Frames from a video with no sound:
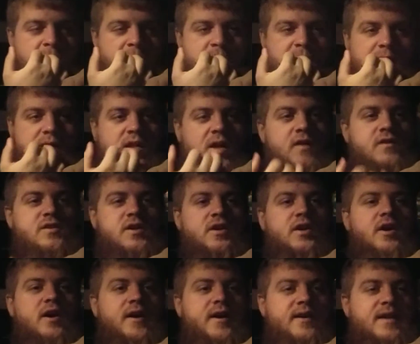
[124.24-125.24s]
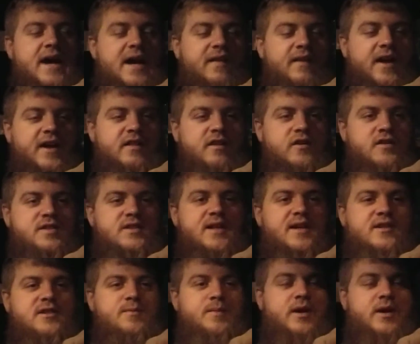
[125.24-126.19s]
And those are good. I like those things,